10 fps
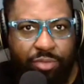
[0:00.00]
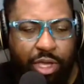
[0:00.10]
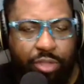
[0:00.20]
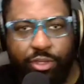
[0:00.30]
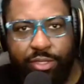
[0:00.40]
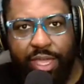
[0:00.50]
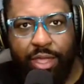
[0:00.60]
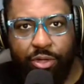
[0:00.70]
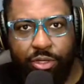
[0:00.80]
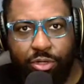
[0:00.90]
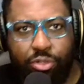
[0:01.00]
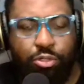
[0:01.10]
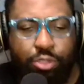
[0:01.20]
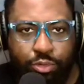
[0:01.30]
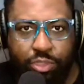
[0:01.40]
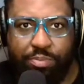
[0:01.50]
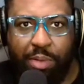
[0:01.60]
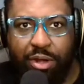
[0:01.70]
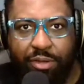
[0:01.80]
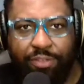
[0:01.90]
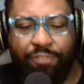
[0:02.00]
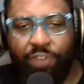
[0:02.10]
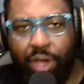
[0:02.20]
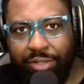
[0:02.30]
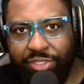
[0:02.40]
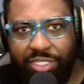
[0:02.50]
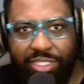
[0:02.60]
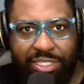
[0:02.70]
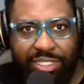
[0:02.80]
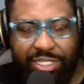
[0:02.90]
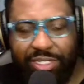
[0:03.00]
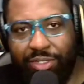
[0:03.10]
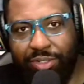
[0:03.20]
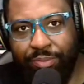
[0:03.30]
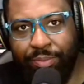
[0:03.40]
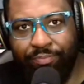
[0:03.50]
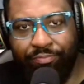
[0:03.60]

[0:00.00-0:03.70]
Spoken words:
We all know that Hulu was part of the Fox Disney deal.